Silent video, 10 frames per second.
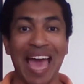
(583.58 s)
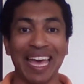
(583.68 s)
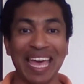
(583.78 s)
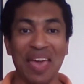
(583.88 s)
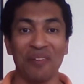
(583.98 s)

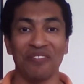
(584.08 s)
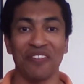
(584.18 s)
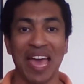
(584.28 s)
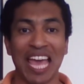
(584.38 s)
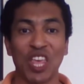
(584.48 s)
If
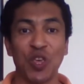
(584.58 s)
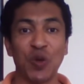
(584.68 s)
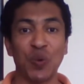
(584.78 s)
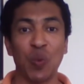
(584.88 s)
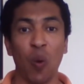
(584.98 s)

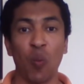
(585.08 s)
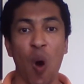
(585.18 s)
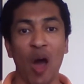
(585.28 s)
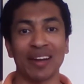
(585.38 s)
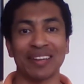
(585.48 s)
you
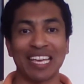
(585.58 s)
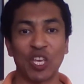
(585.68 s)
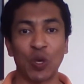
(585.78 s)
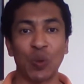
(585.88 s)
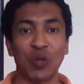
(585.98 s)
want
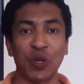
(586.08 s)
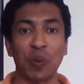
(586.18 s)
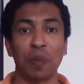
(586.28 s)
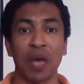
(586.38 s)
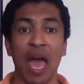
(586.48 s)
YouTube